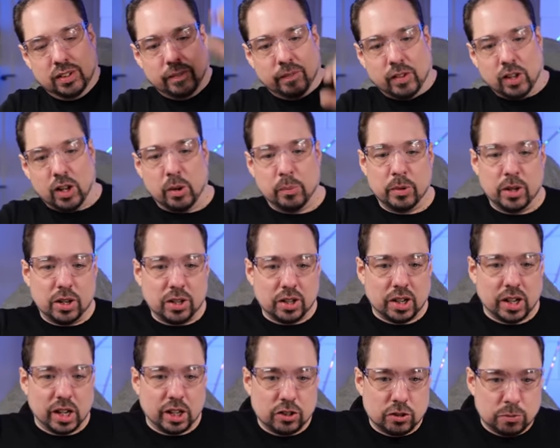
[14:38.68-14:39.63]
Now, I'm not an
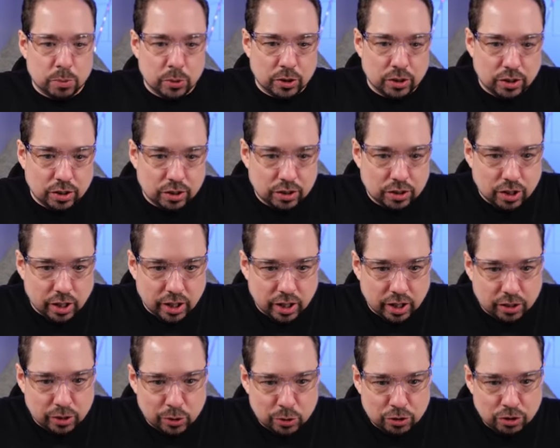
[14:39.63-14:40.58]
expert in
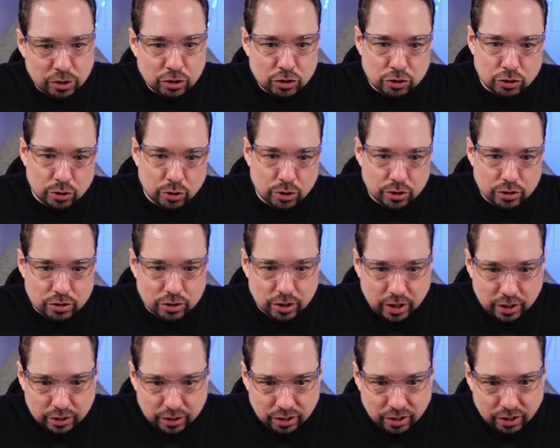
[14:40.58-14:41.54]
diagnosing circuits
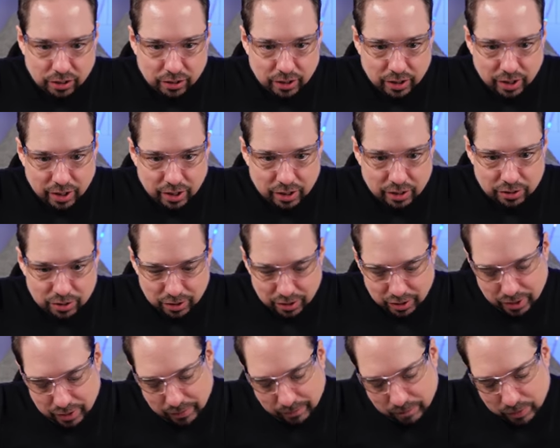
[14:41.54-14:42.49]
like the other guys.
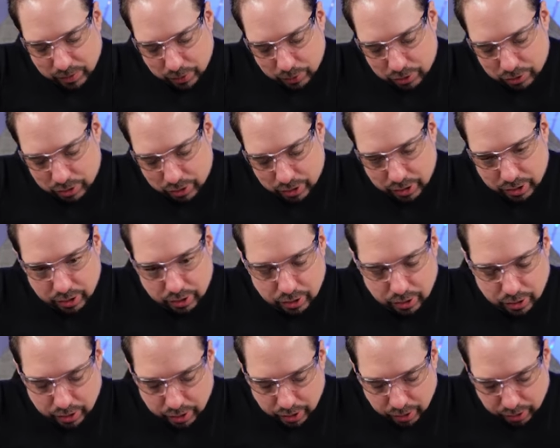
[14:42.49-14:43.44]
There is a
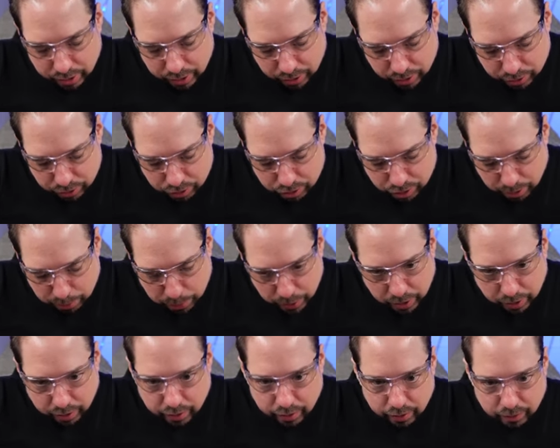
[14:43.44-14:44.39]
little chip
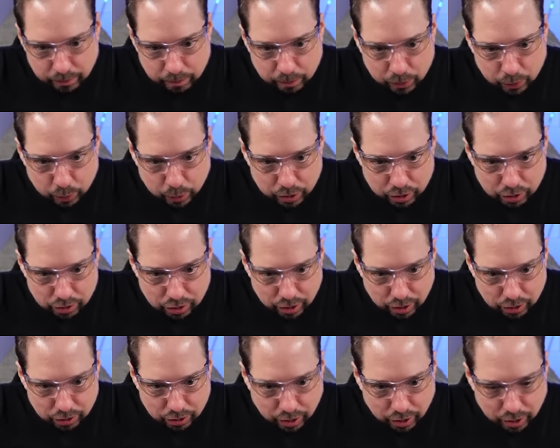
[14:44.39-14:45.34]
here, which
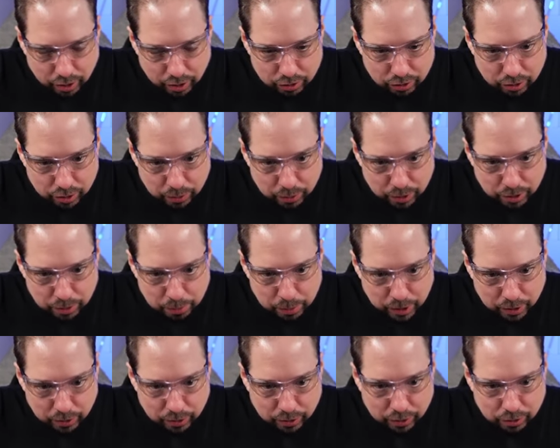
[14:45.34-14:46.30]
says... I can actually read it
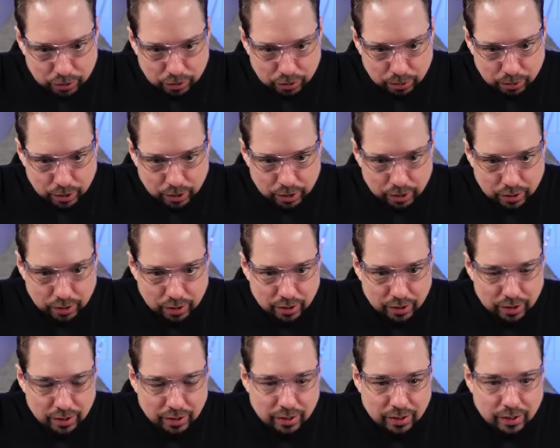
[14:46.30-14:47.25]
better on the screen.
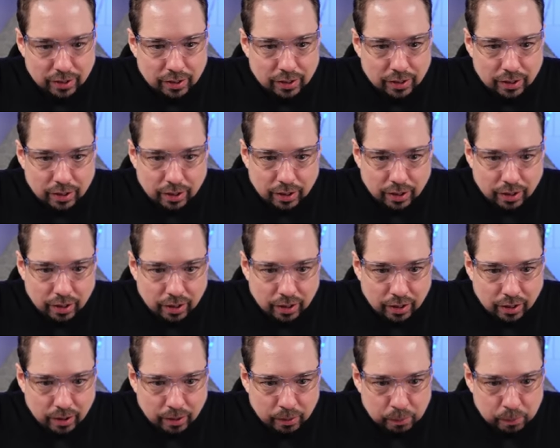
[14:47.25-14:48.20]

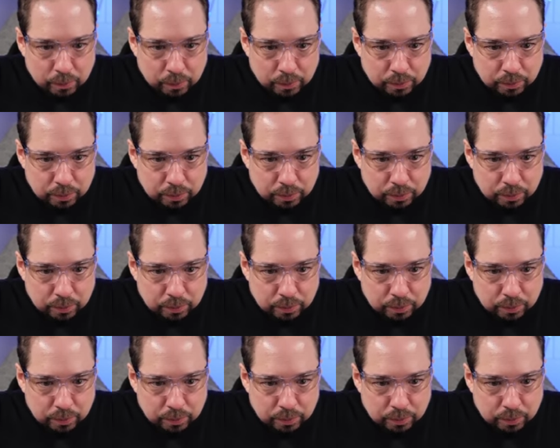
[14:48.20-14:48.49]
Well,